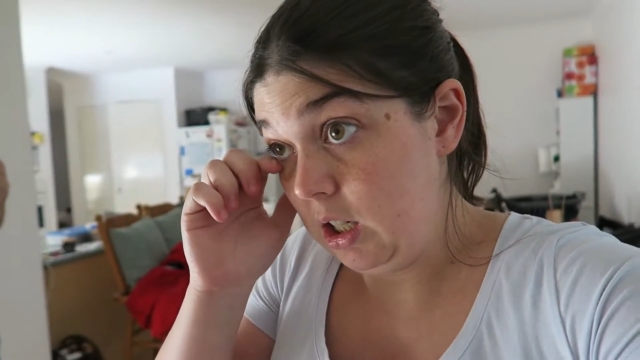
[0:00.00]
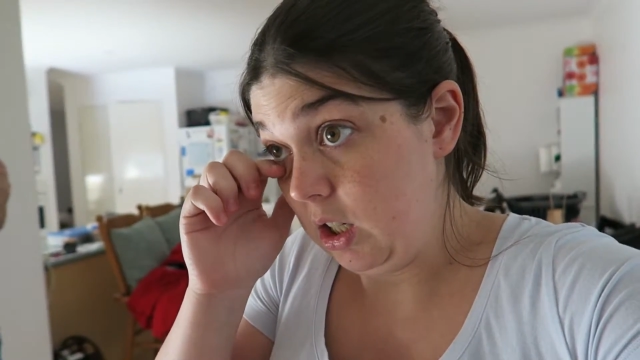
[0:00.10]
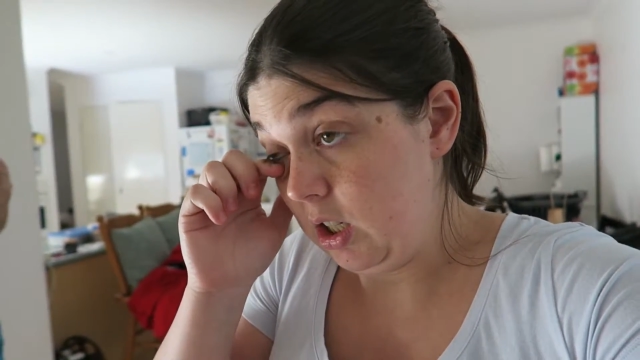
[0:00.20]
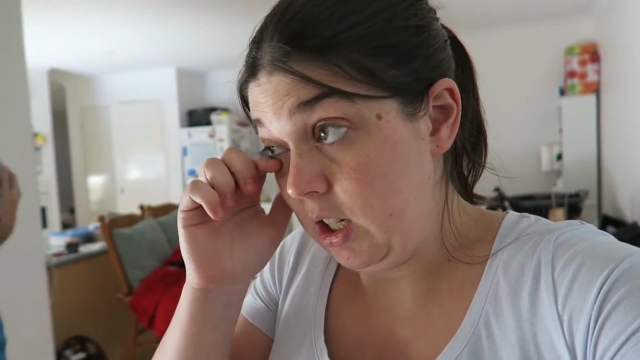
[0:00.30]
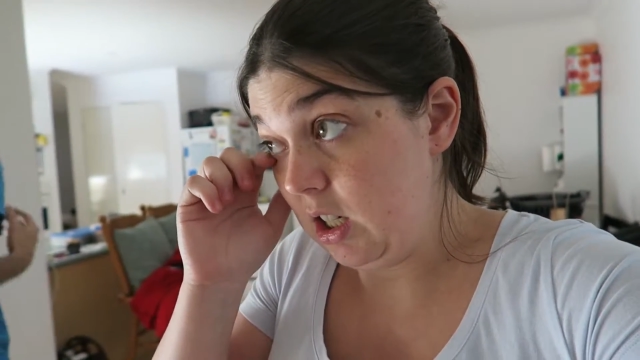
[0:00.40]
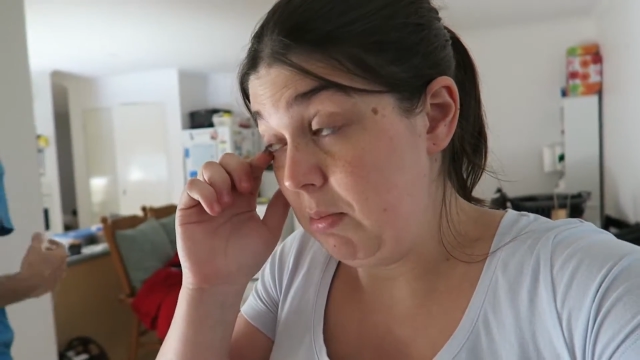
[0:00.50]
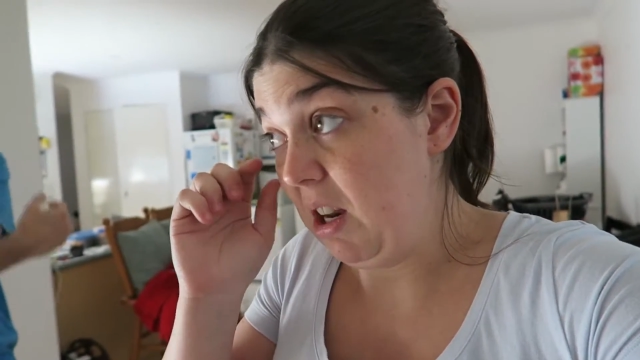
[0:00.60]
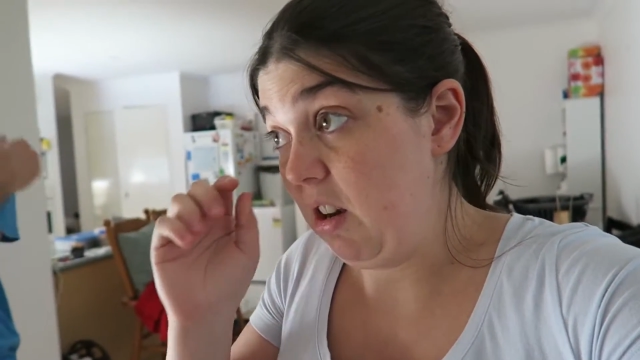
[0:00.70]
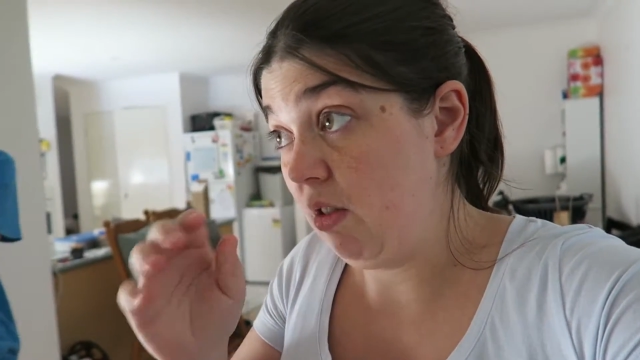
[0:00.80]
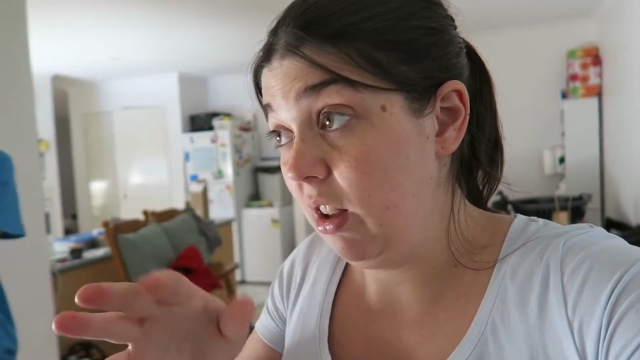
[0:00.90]
She's actually
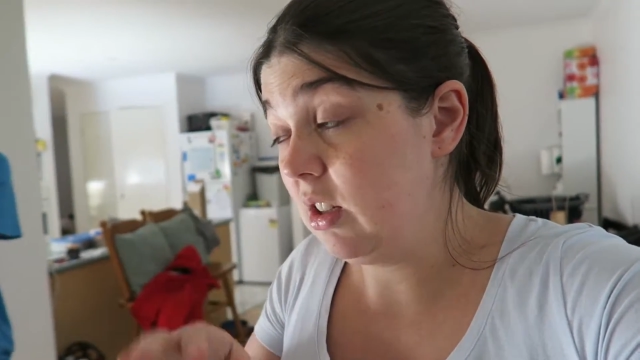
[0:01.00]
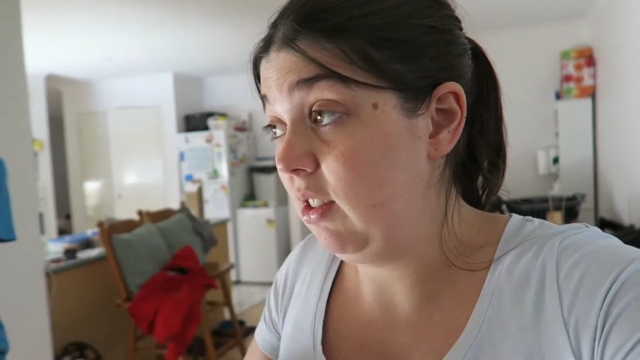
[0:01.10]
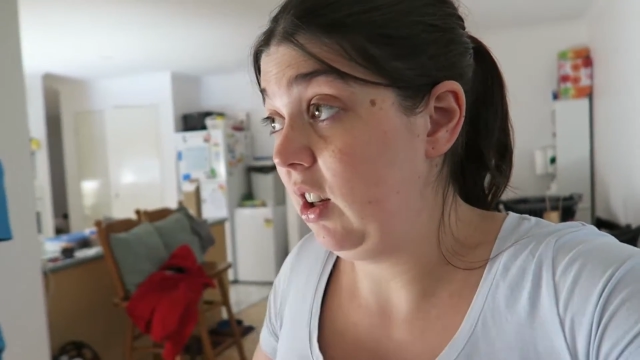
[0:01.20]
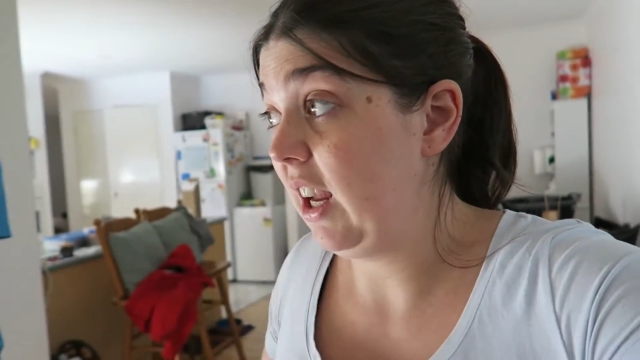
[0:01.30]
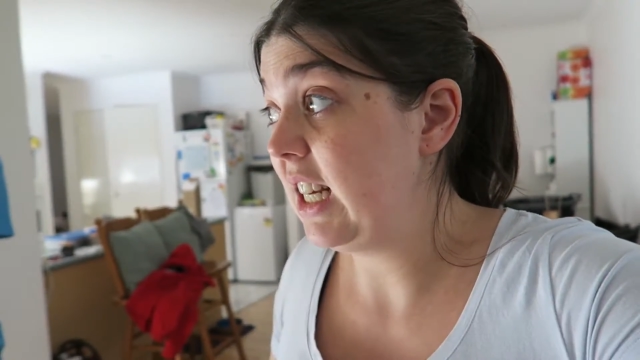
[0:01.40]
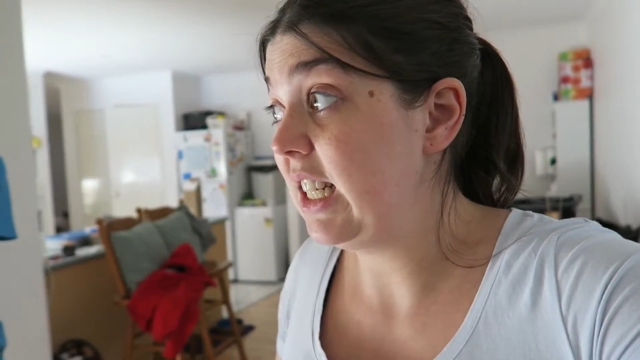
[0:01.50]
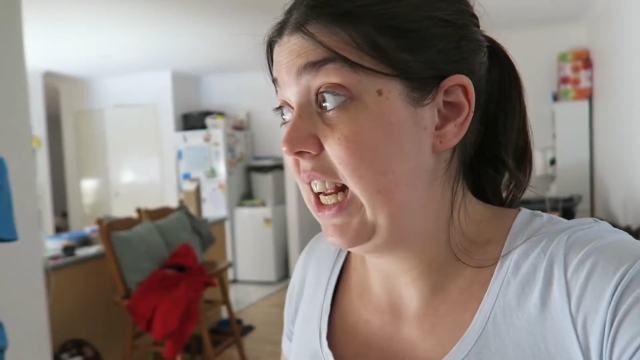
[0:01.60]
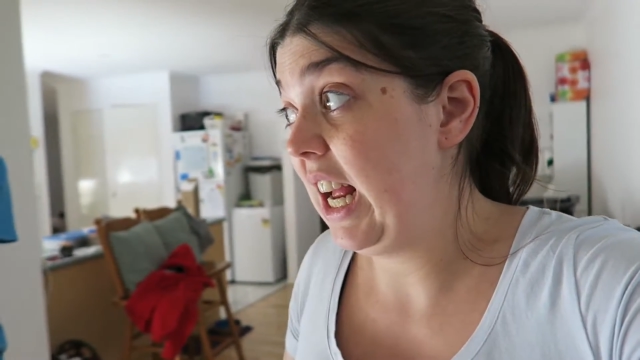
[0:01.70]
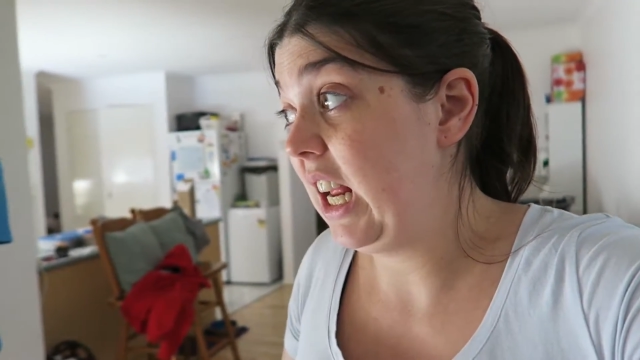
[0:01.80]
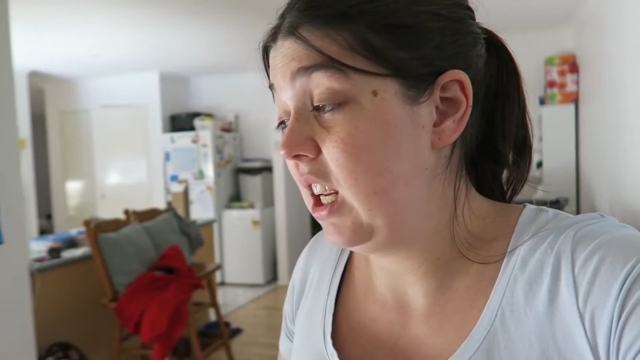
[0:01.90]
been relatively okay
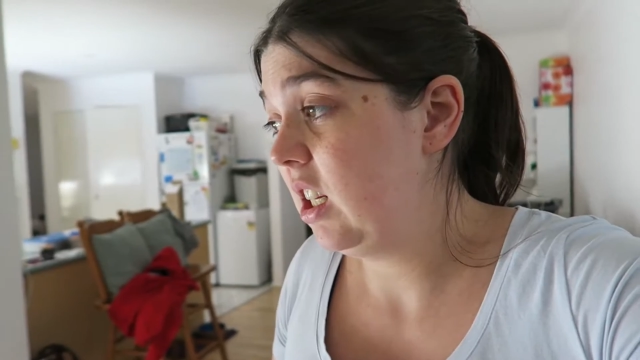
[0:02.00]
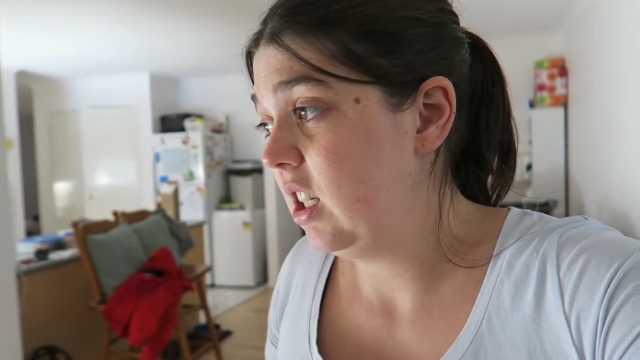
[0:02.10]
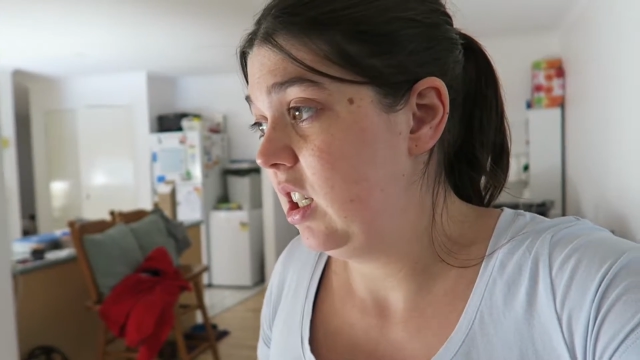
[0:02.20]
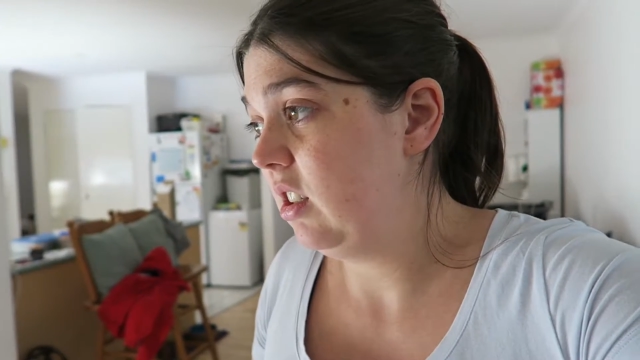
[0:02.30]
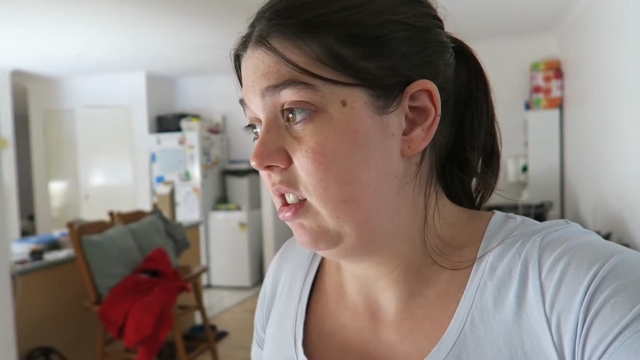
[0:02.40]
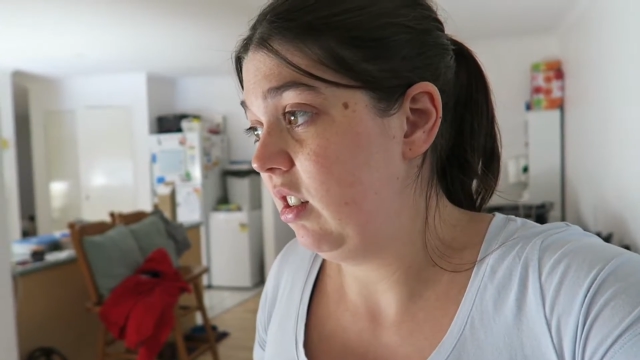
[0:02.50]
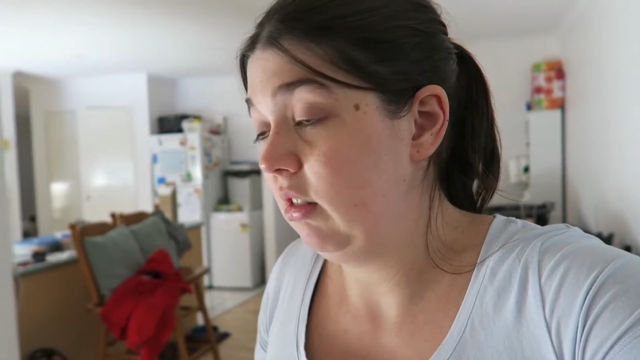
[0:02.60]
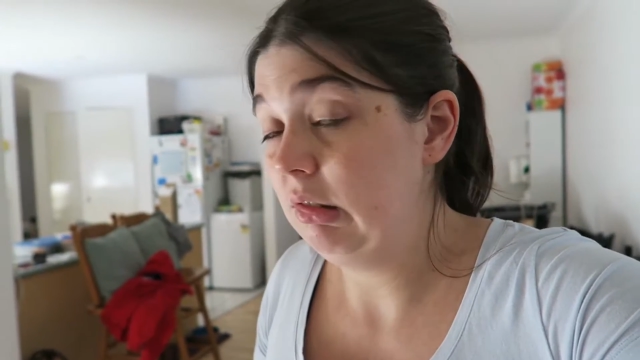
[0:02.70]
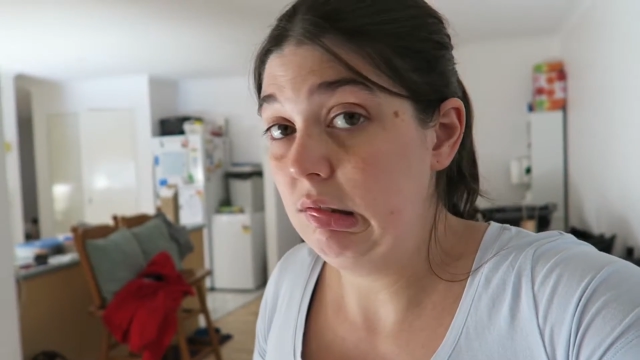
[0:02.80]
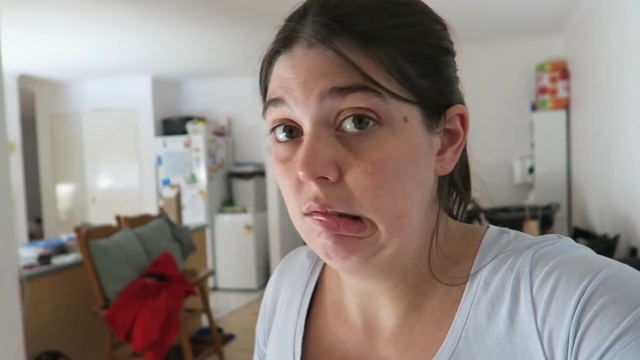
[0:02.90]
today. So,
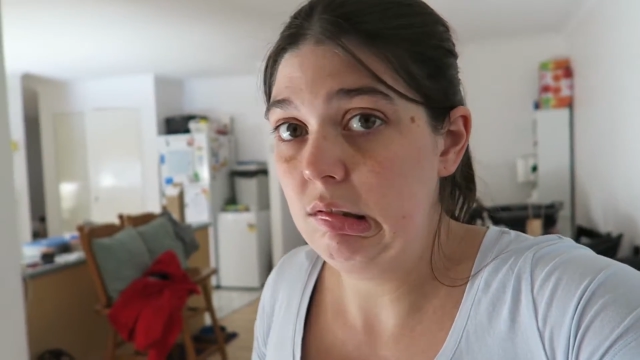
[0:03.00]
well.